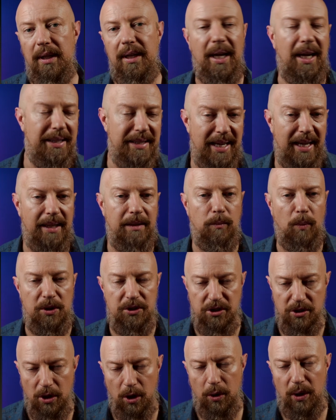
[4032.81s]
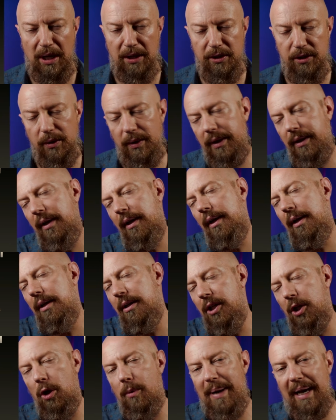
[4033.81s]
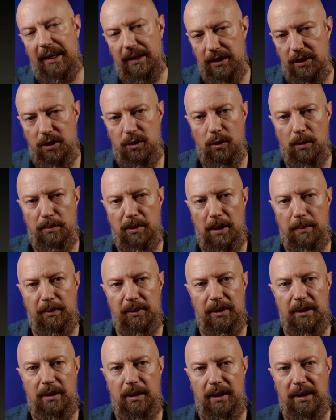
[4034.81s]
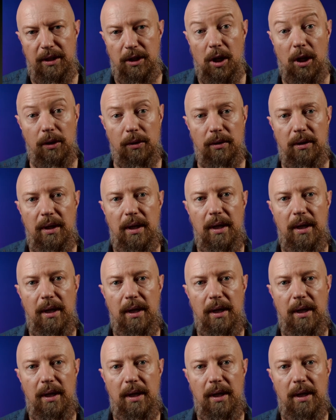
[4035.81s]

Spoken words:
And then once you know how to do it, you go back and you do it properly in color.